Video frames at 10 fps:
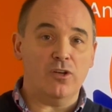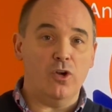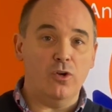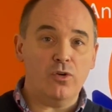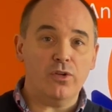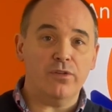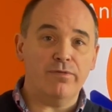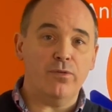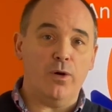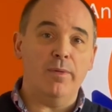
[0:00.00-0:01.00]
look at the
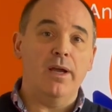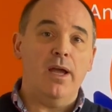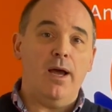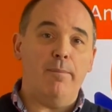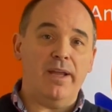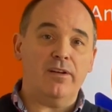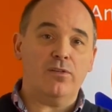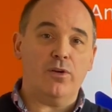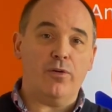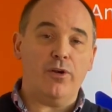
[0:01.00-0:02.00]
form, and make
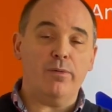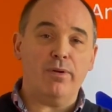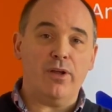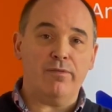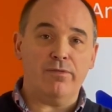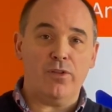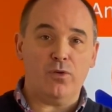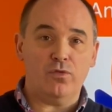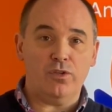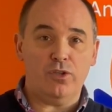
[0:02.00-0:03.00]
sure you're only applying for
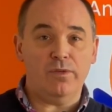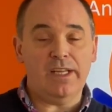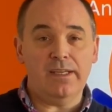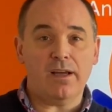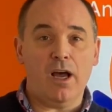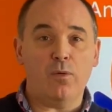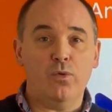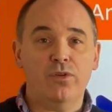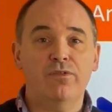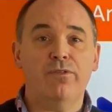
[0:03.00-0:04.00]
those that you need. I
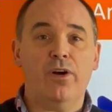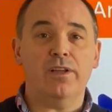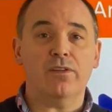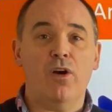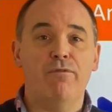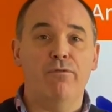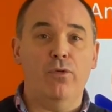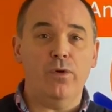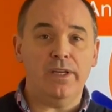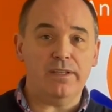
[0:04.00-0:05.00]
would advise
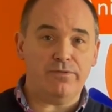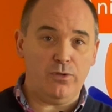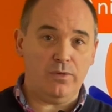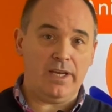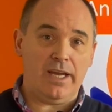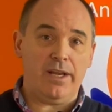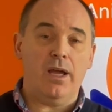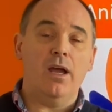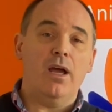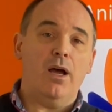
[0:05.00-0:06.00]
avoid, if you can,
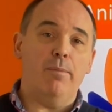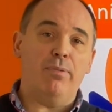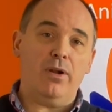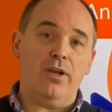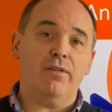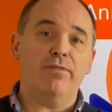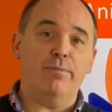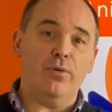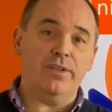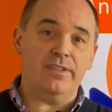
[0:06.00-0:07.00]
applying for
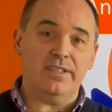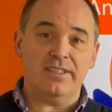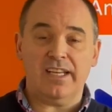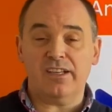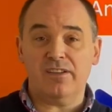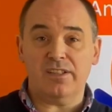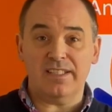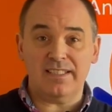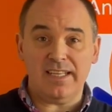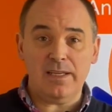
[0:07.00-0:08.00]
points in section
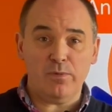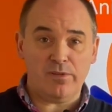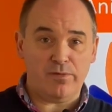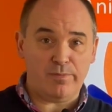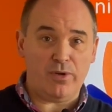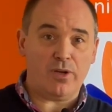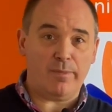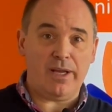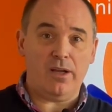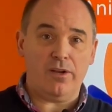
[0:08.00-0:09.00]
C, which we've spoken
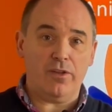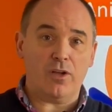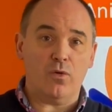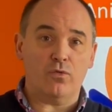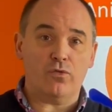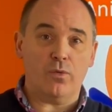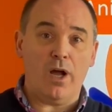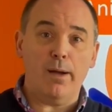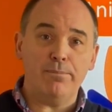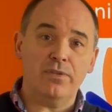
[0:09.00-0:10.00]
about earlier, the cultural
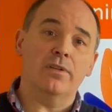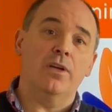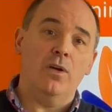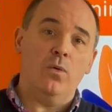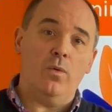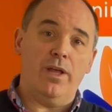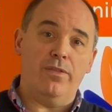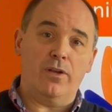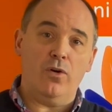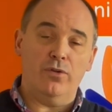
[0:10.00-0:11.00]
hubs, where the
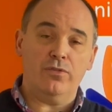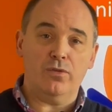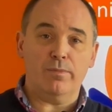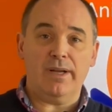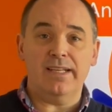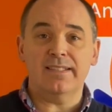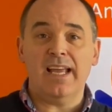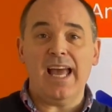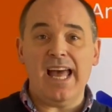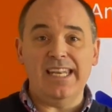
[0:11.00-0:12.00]
cost took place,
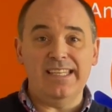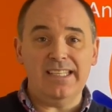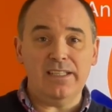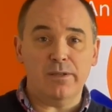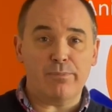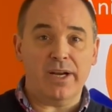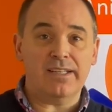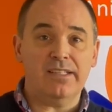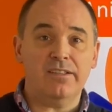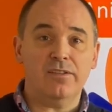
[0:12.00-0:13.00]
and D, the
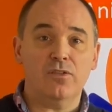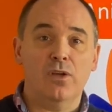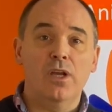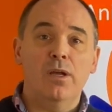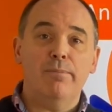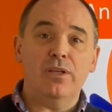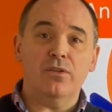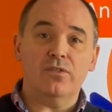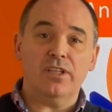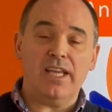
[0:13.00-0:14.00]
practitioners,
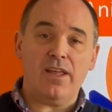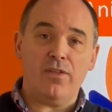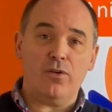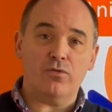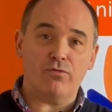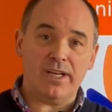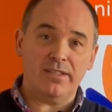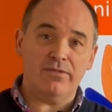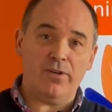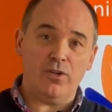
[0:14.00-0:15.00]
because to get those
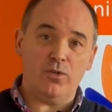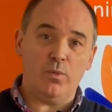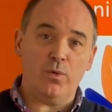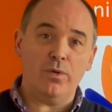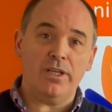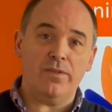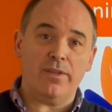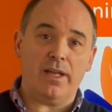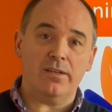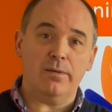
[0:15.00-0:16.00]
ratified, you will need
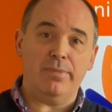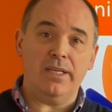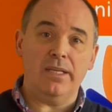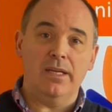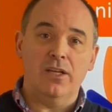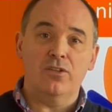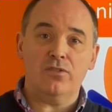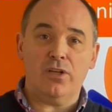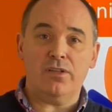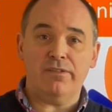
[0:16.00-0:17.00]
that to be
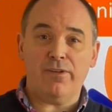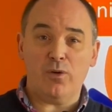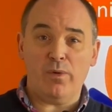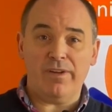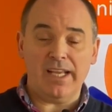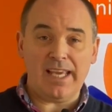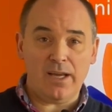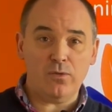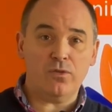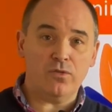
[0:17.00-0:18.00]
certified with an
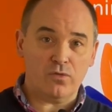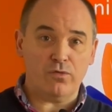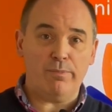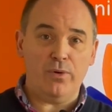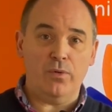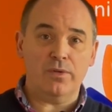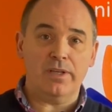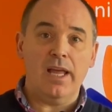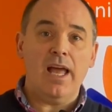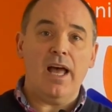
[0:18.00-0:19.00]
accountant's report,
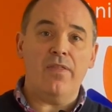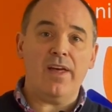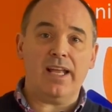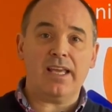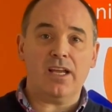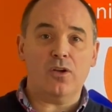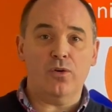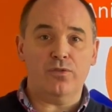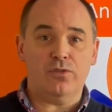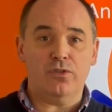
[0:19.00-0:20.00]
and that can
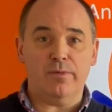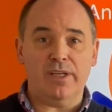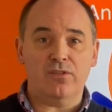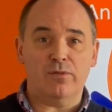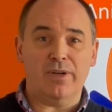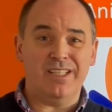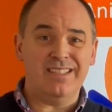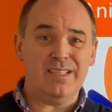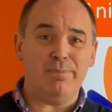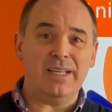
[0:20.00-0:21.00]
cost you some extra money.
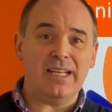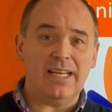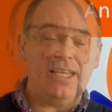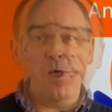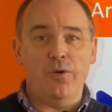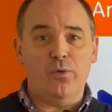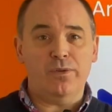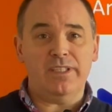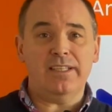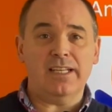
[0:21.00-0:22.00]
Typically, an
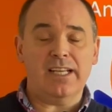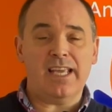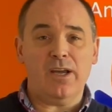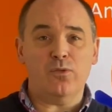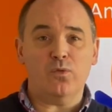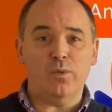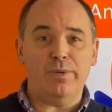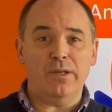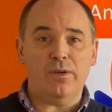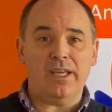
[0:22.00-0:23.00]
auditing and accountant will be
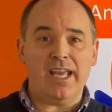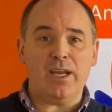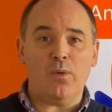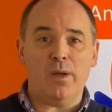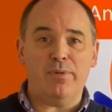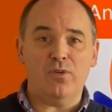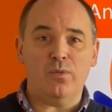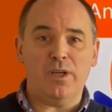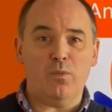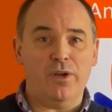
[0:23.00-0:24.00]
looking anywhere
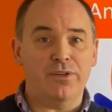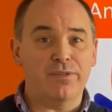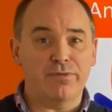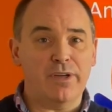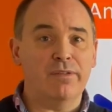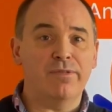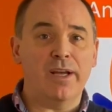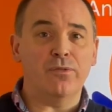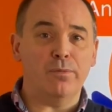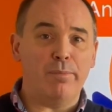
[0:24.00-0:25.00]
between £1,000 to
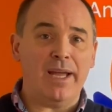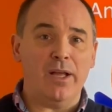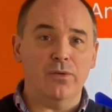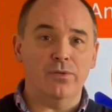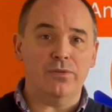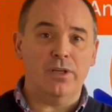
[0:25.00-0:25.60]
£3,000